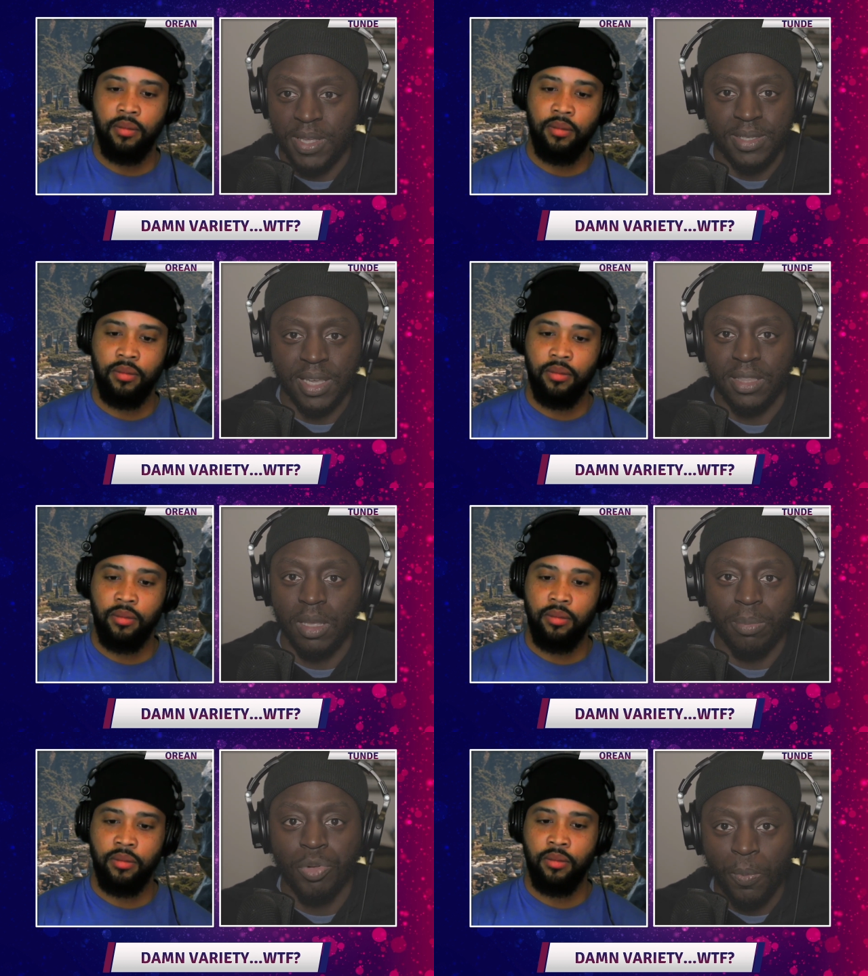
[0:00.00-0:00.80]
Speaker 1: is like the
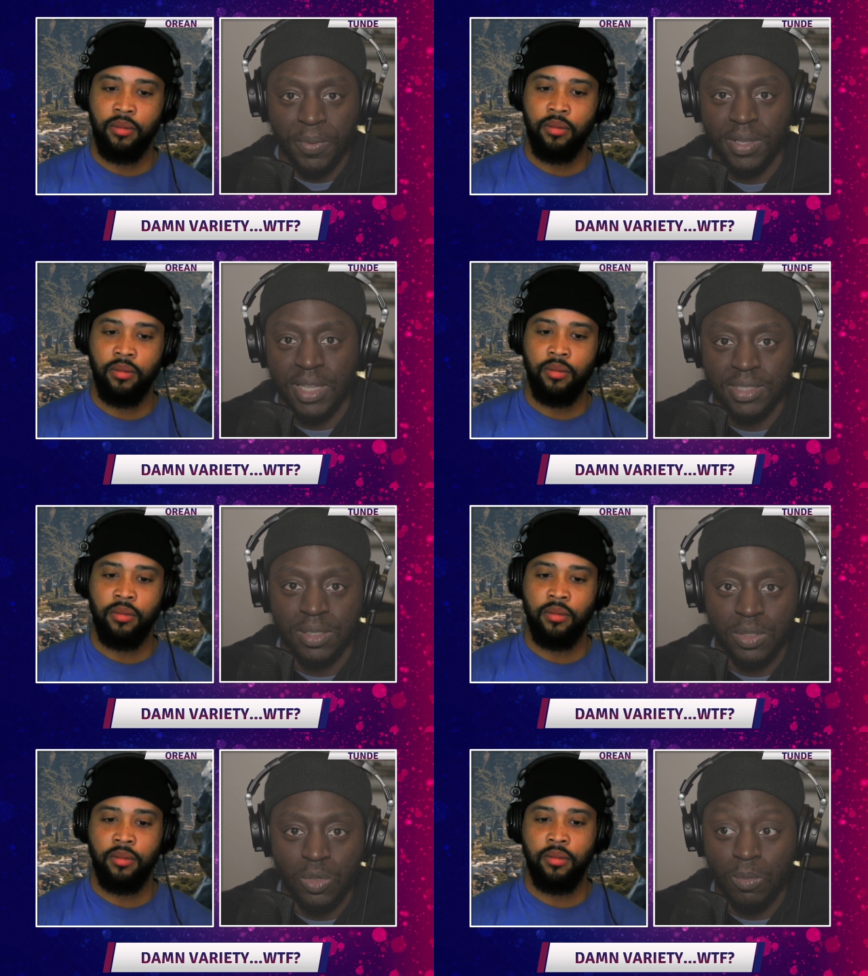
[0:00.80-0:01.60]
appropriate thing to
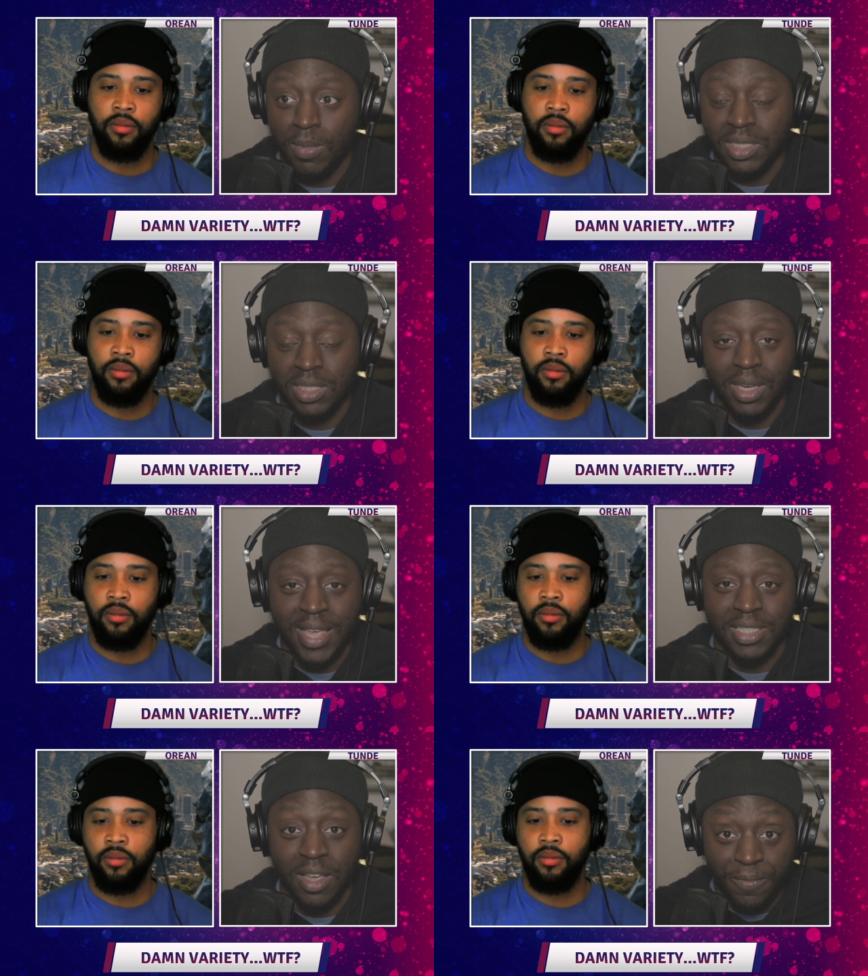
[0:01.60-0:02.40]
do, much
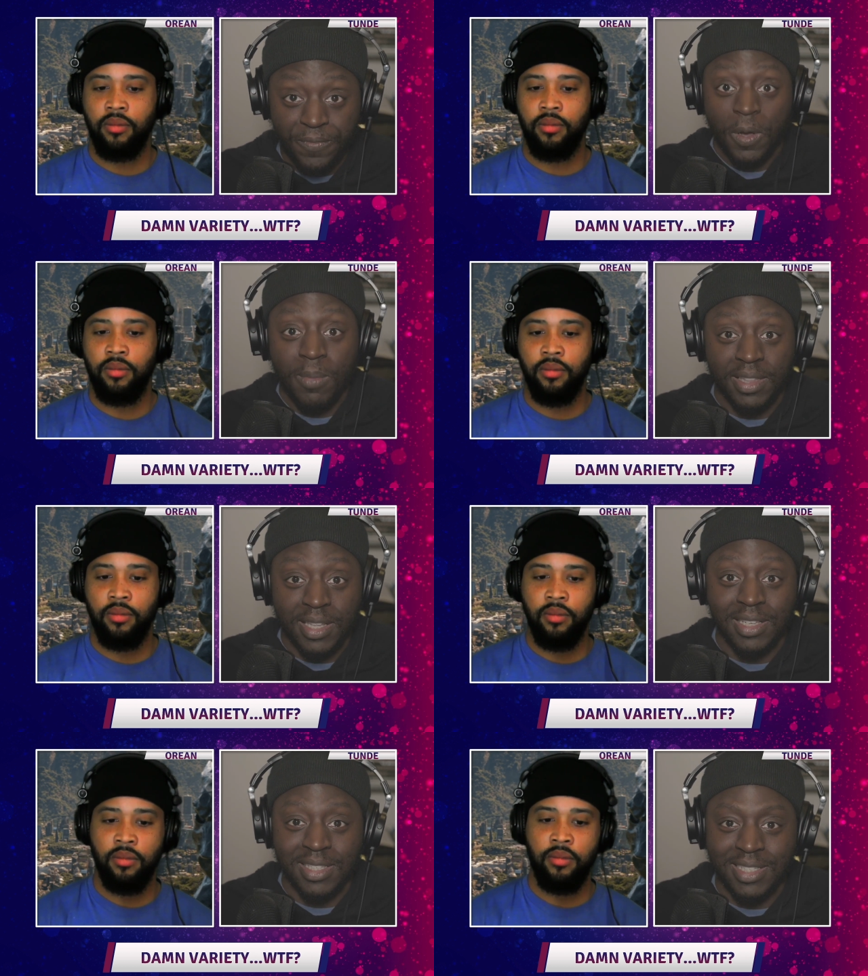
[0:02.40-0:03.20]
less a film like
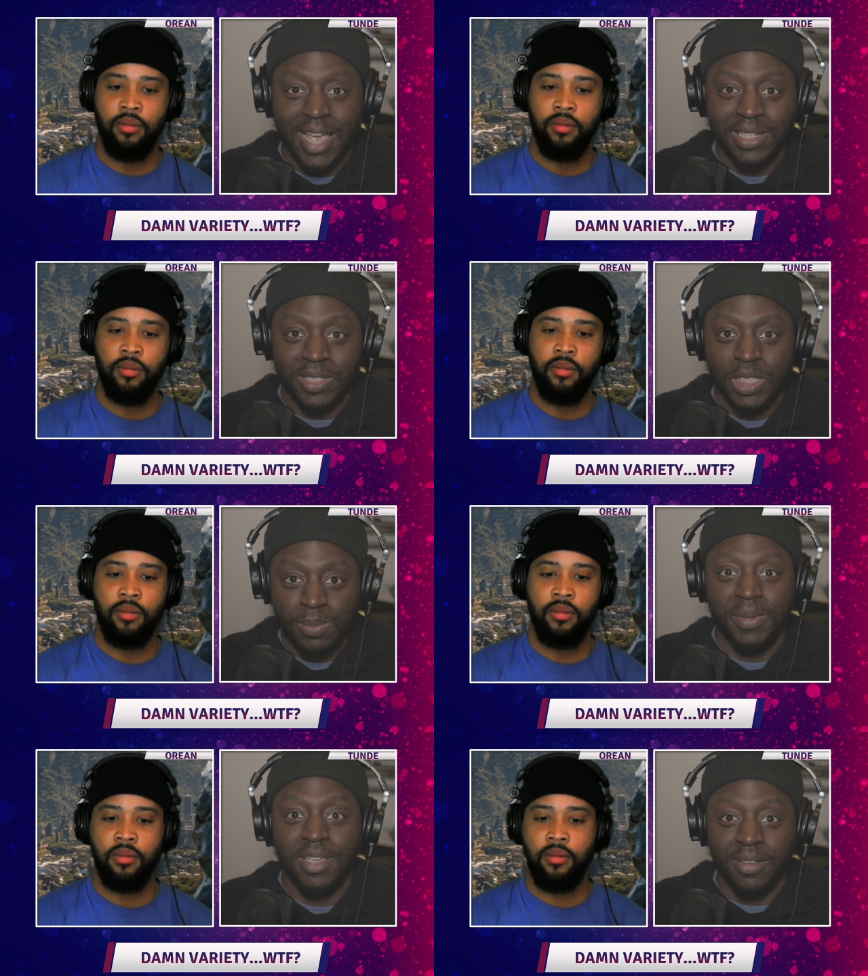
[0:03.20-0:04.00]
this that's actually
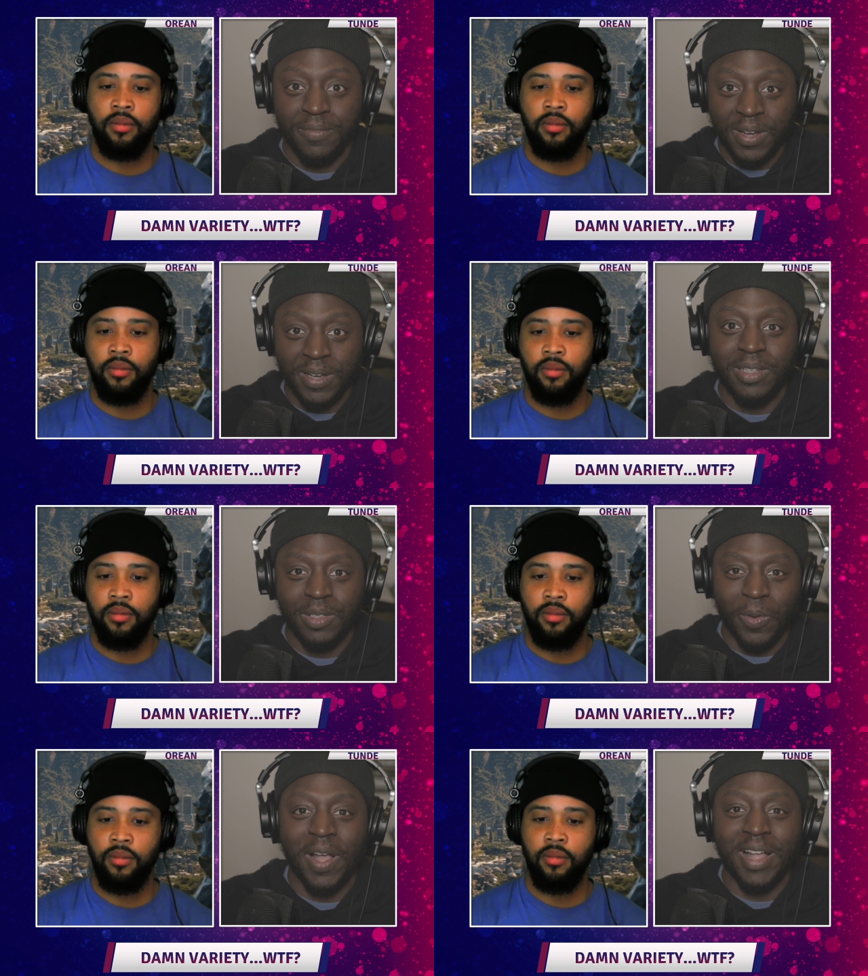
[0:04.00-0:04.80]
speaking fucking
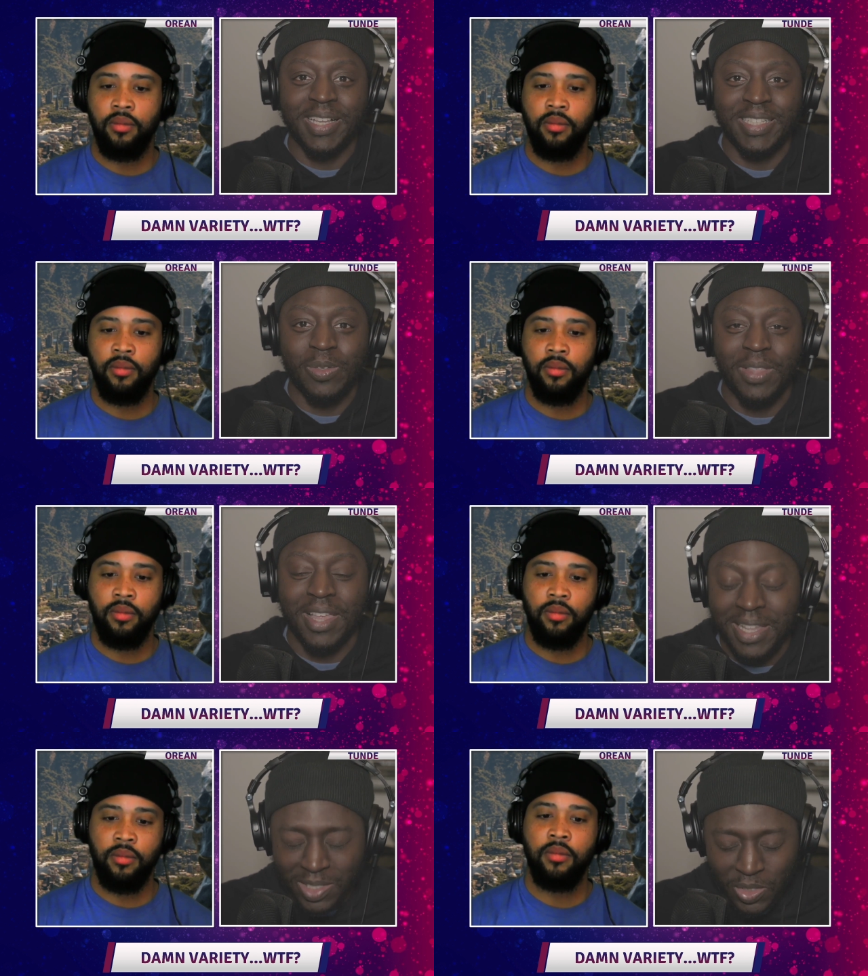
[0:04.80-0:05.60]
directly to
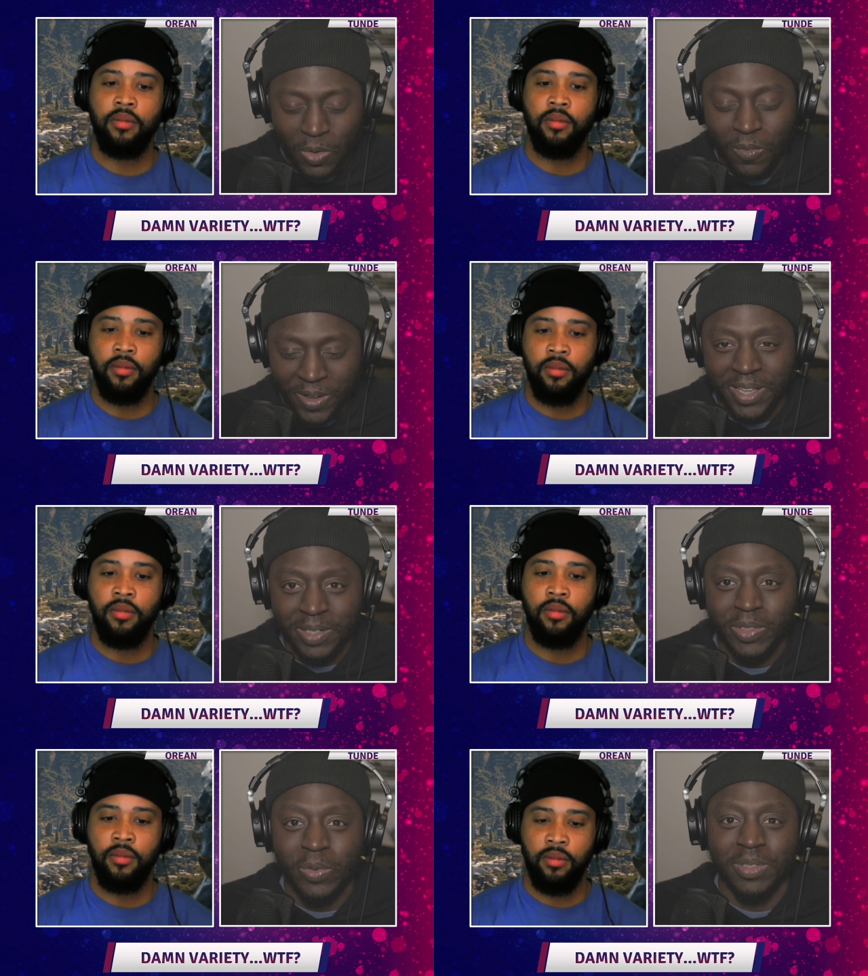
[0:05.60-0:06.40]
that. That's so
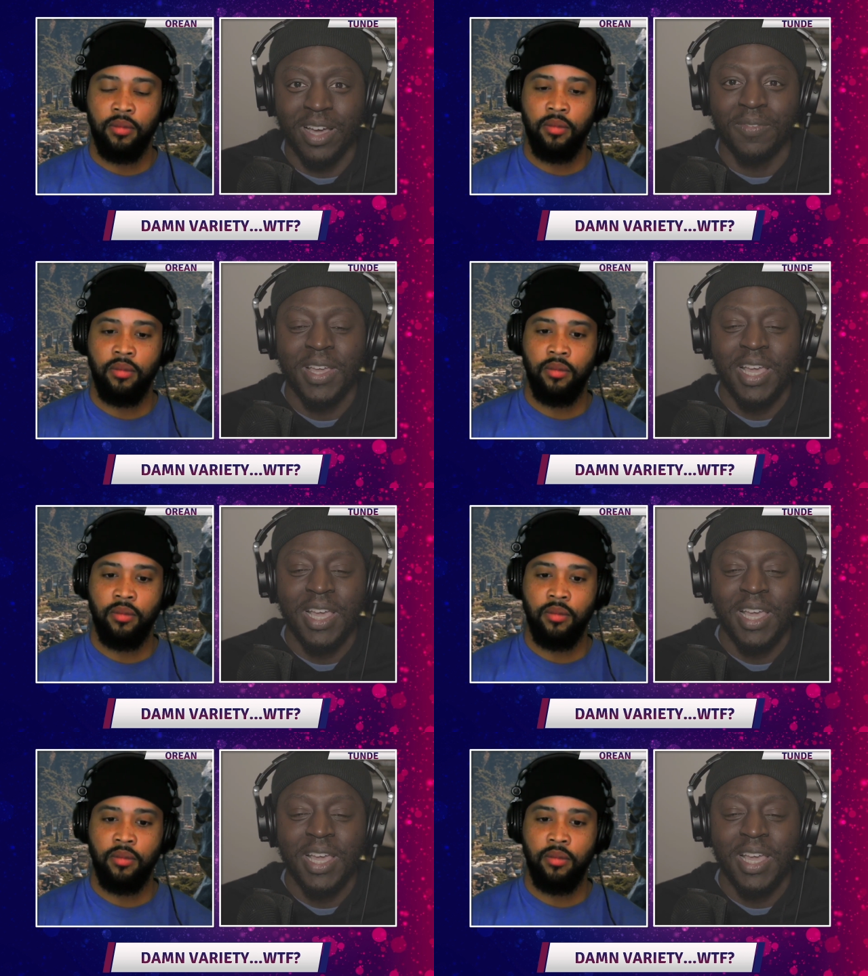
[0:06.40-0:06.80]
fucking tone deaf.